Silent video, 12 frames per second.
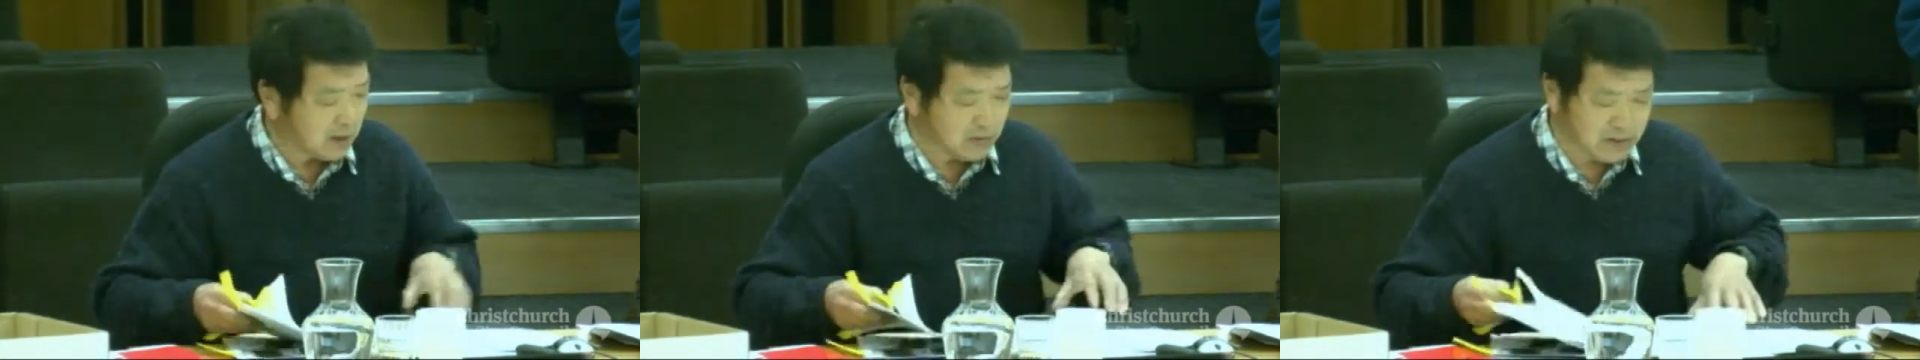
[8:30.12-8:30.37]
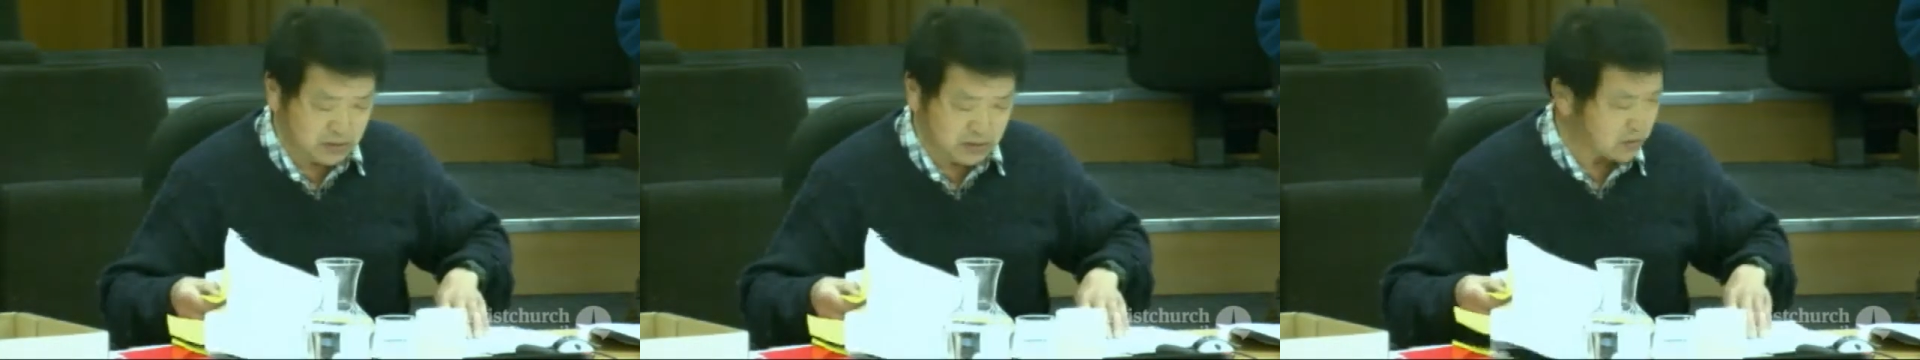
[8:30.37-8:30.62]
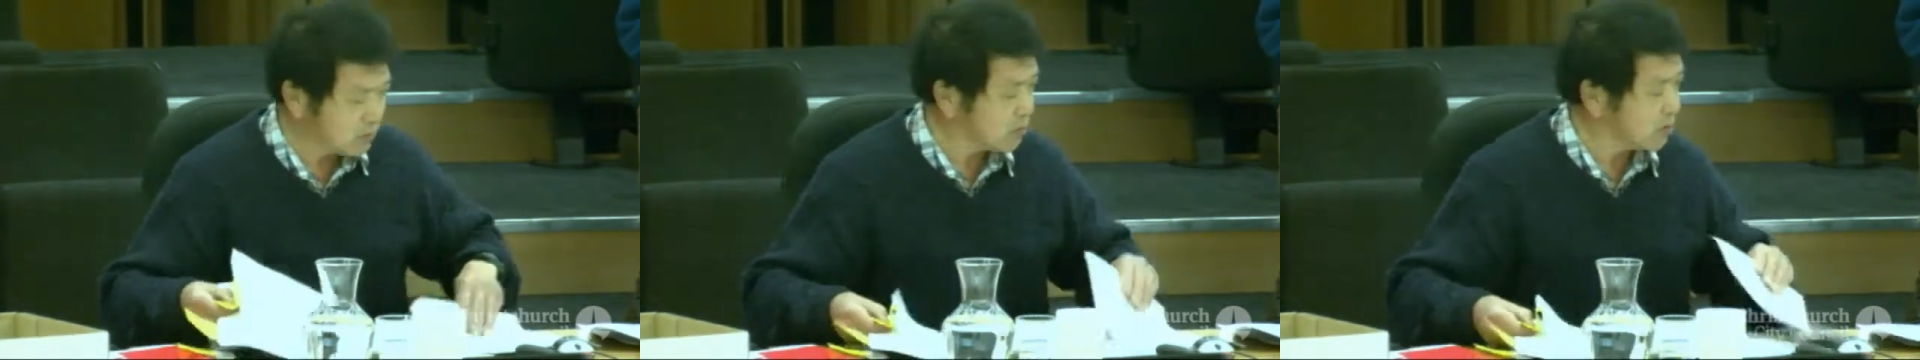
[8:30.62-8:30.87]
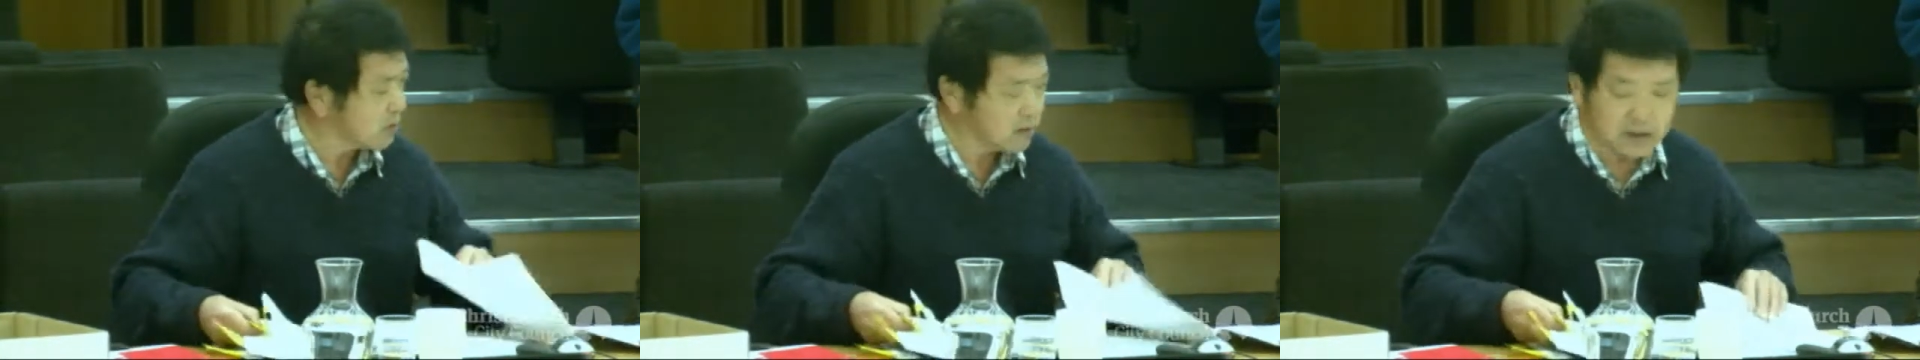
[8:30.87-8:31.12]
want to just
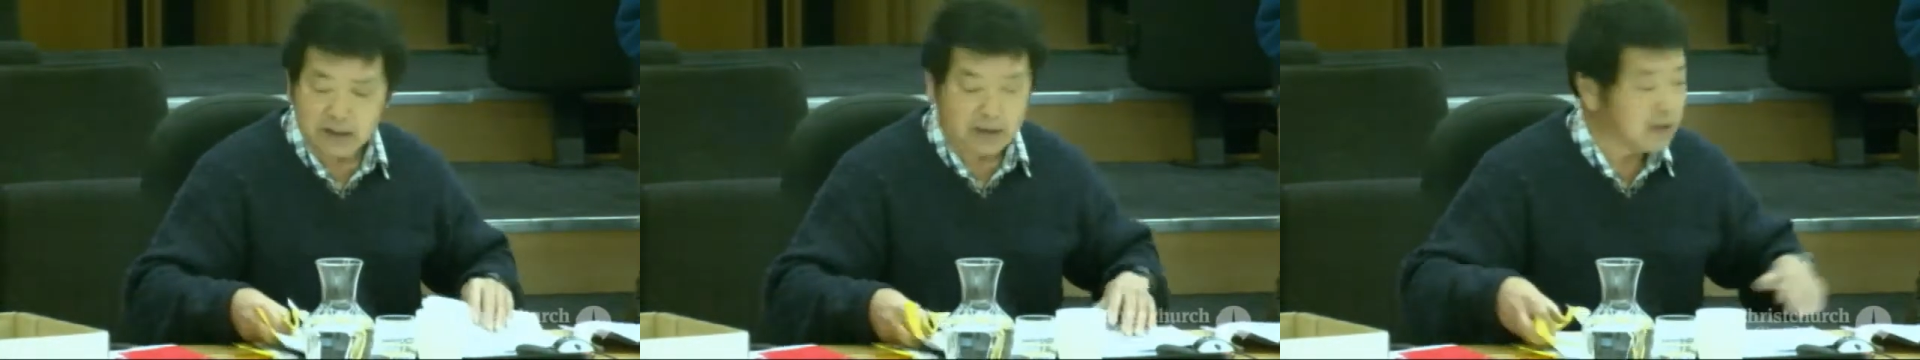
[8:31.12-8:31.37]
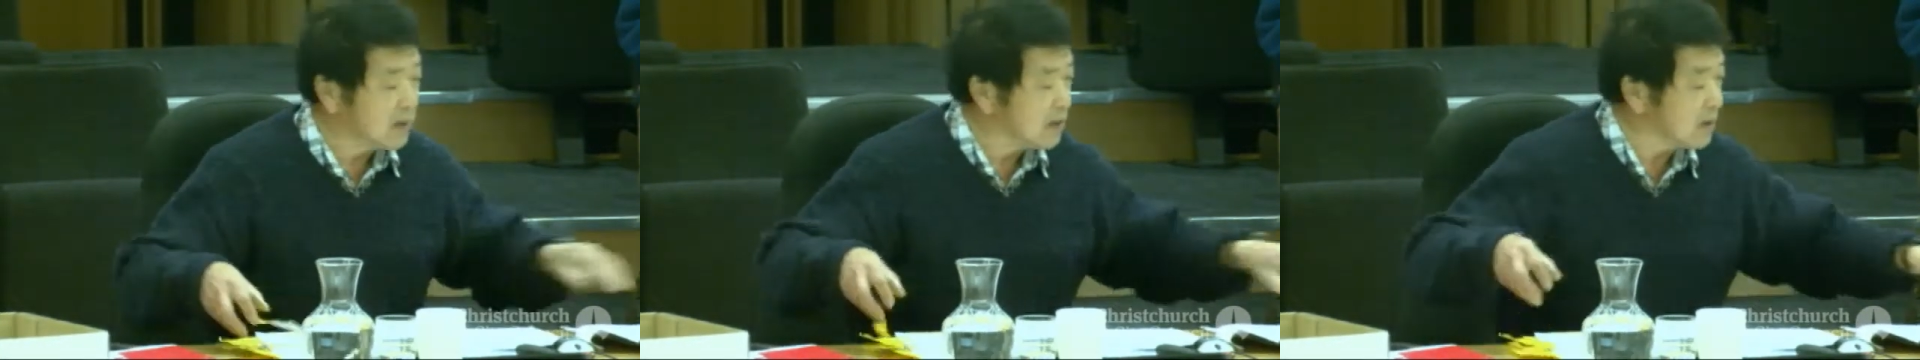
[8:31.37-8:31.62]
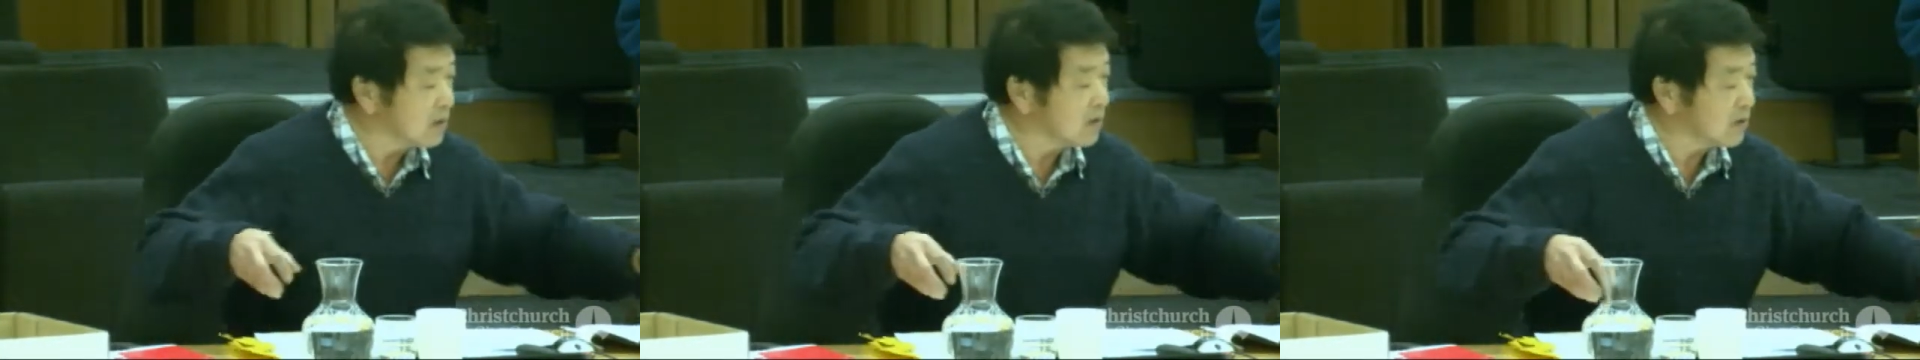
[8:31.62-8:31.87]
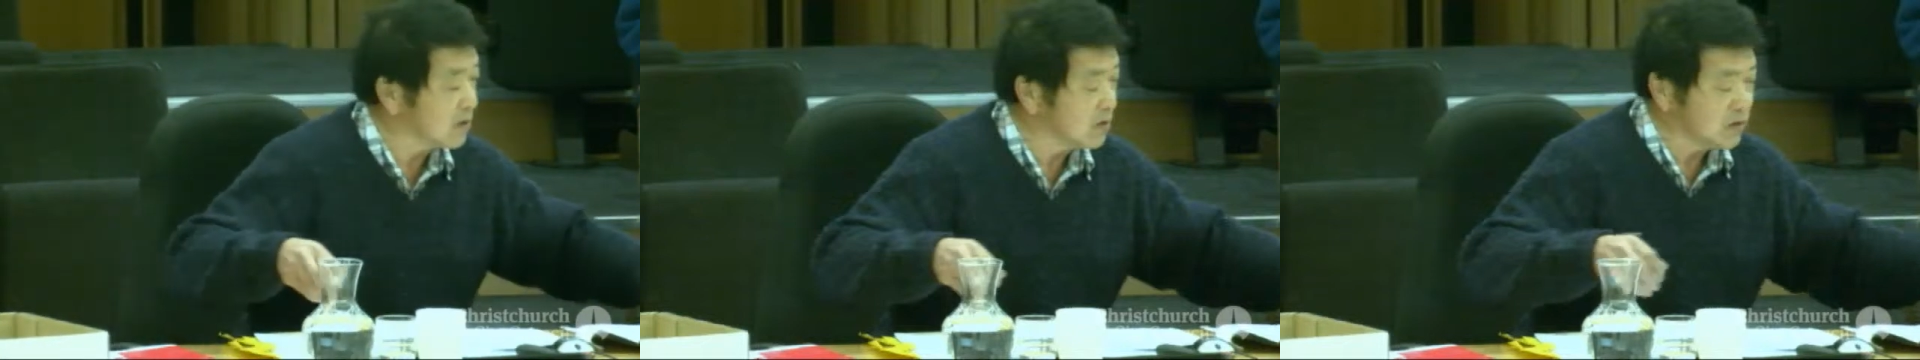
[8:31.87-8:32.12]
draw a
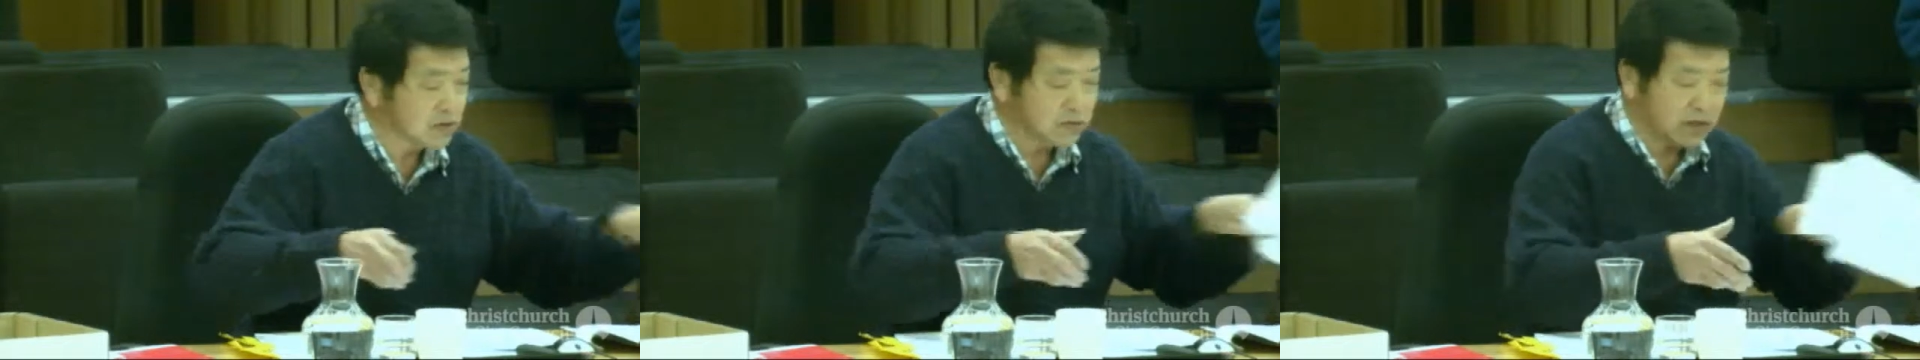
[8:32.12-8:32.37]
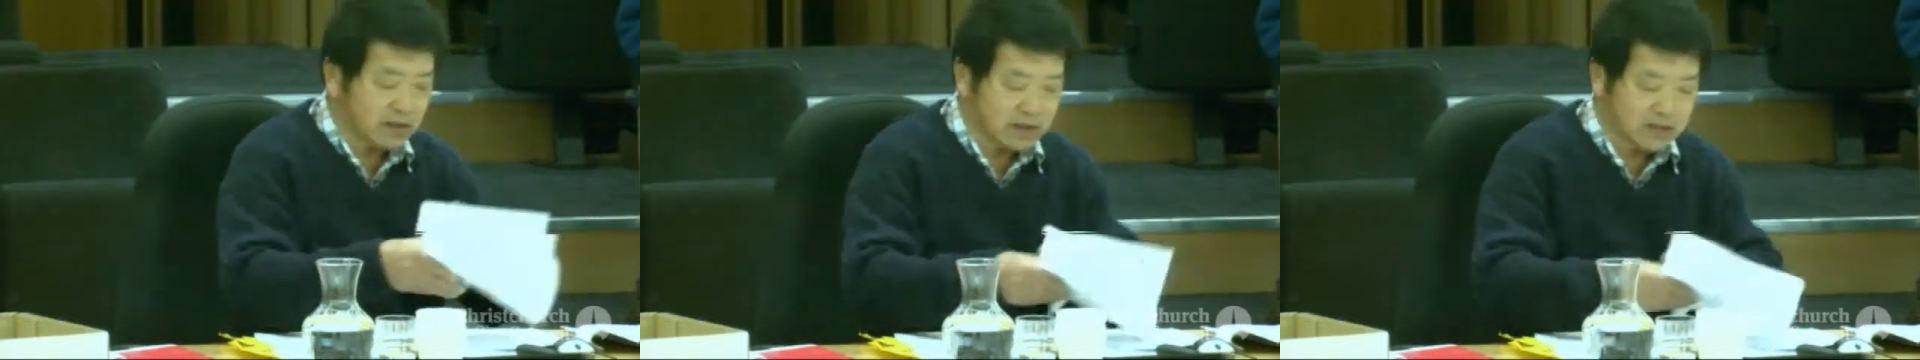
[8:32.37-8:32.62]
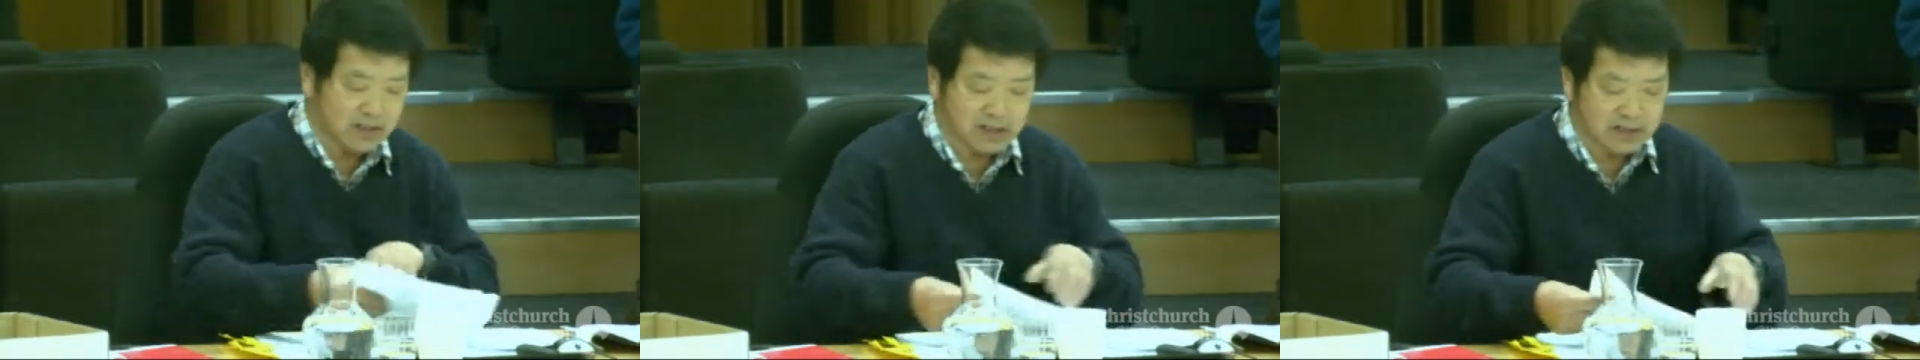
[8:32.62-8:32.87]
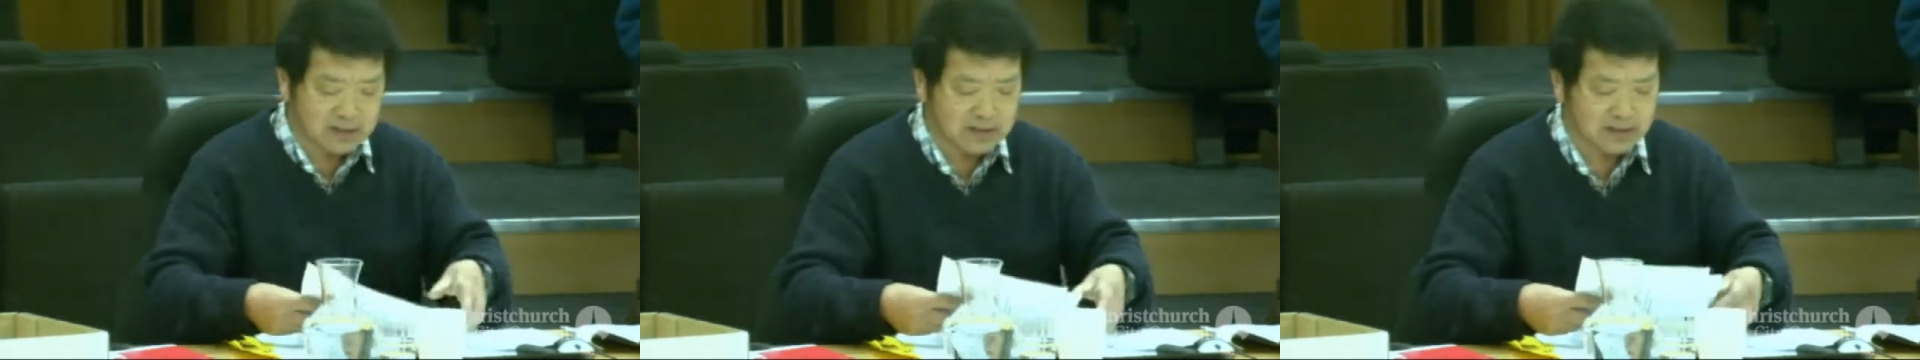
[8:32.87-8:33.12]
conclusion what I'm going to say
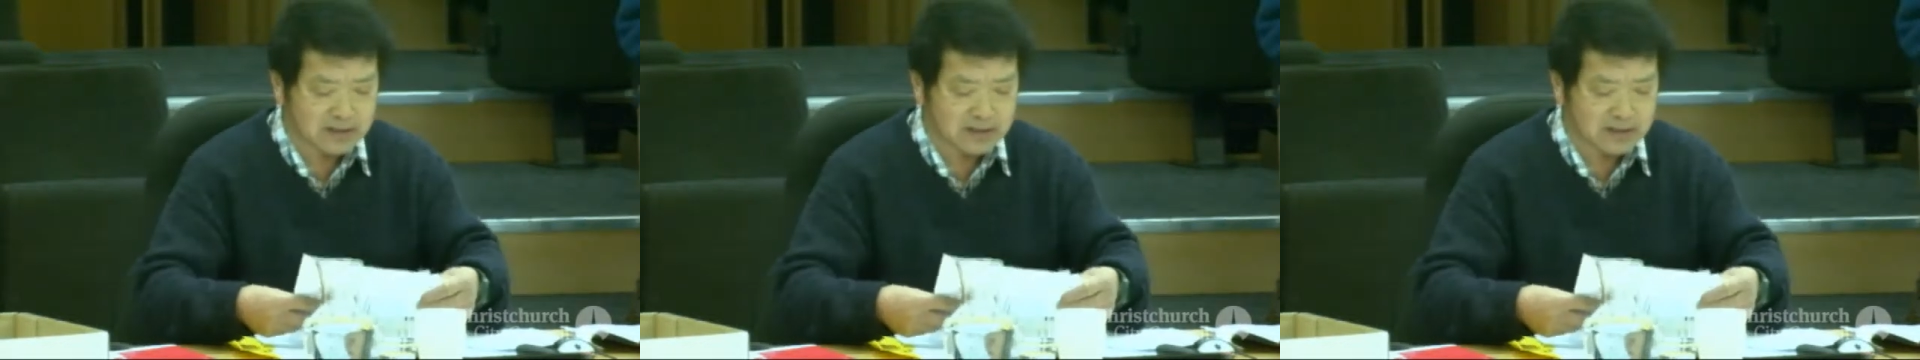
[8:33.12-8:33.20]
here.